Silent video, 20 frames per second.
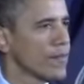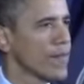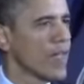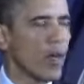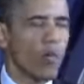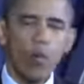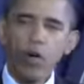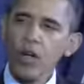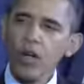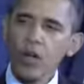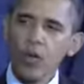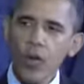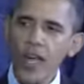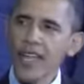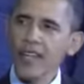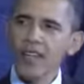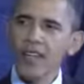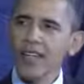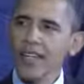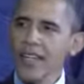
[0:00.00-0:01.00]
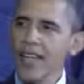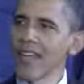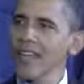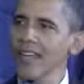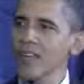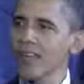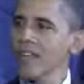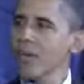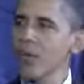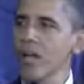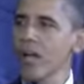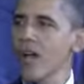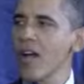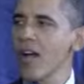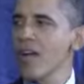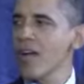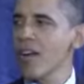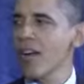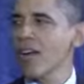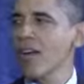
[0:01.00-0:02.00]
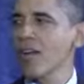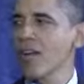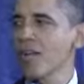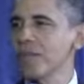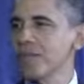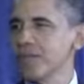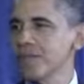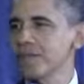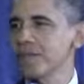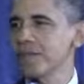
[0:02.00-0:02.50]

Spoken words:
that we're greater together than we are on our own.